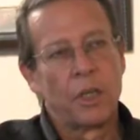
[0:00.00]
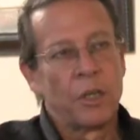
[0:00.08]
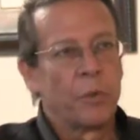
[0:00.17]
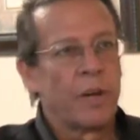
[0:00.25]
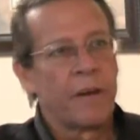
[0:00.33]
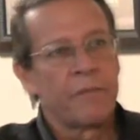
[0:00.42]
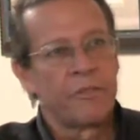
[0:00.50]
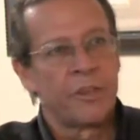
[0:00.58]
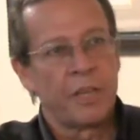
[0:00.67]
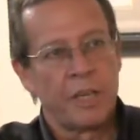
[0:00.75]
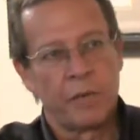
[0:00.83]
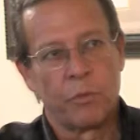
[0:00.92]
what I've seen
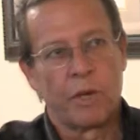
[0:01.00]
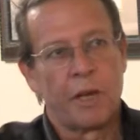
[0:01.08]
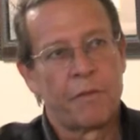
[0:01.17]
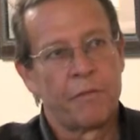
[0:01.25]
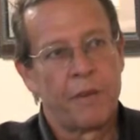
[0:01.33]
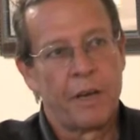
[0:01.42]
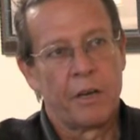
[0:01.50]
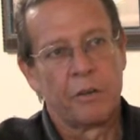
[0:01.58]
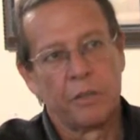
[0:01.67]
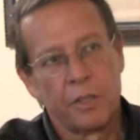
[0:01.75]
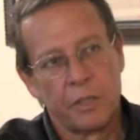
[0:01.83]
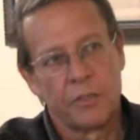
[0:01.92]
and what I've found
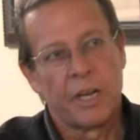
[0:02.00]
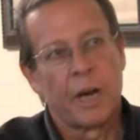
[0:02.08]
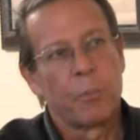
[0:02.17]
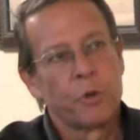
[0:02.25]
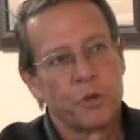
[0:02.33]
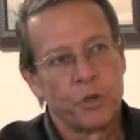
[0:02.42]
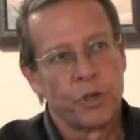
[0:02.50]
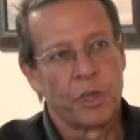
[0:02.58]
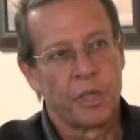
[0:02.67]
is an opportunity